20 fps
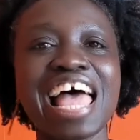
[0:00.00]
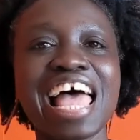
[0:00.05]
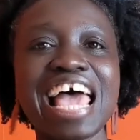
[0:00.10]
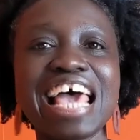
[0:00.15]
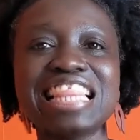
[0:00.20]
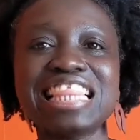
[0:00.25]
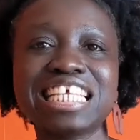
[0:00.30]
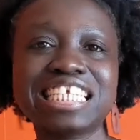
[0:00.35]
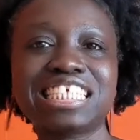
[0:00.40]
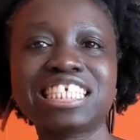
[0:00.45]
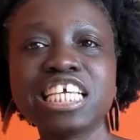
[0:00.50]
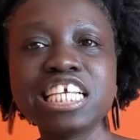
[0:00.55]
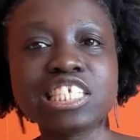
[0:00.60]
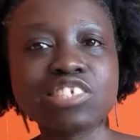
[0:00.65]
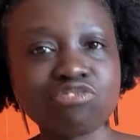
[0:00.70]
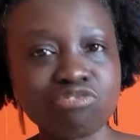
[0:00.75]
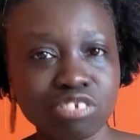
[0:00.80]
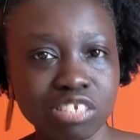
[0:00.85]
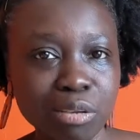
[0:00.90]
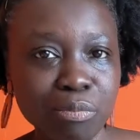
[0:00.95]
and the
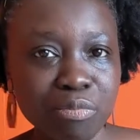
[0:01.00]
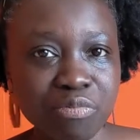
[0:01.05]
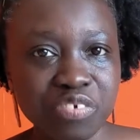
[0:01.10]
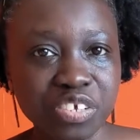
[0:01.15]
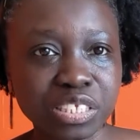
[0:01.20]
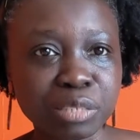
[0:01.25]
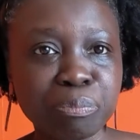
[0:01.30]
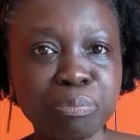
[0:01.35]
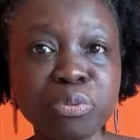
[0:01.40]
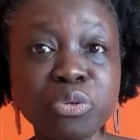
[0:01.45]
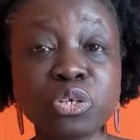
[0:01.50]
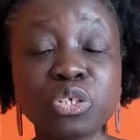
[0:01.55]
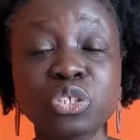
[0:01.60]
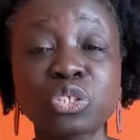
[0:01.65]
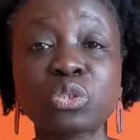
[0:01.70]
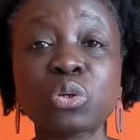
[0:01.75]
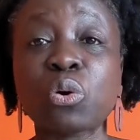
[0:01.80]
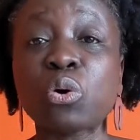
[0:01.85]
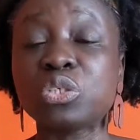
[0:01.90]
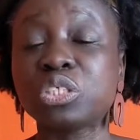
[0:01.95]
scenes from some of his
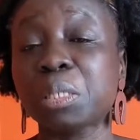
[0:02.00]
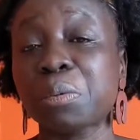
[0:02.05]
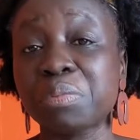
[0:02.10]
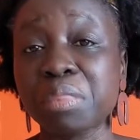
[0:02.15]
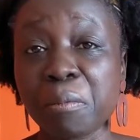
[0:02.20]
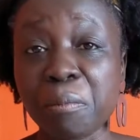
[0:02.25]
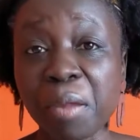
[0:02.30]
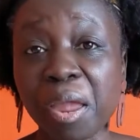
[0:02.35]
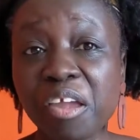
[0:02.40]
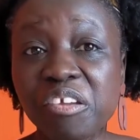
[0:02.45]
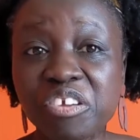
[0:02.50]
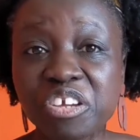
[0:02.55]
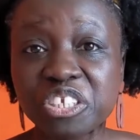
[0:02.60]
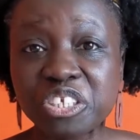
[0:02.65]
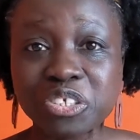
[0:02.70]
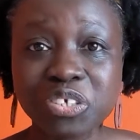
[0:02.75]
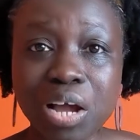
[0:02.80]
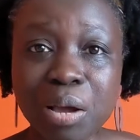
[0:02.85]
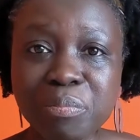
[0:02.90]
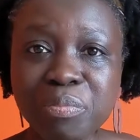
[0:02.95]
books or some of the period
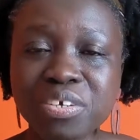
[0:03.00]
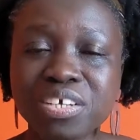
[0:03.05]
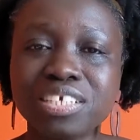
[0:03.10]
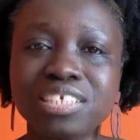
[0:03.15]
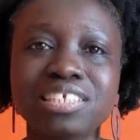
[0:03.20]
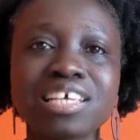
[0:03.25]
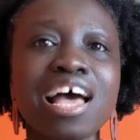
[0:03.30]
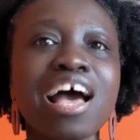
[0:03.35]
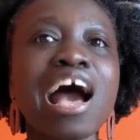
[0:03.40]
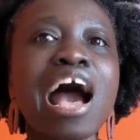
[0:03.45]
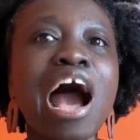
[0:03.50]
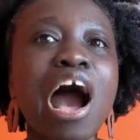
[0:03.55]
dramas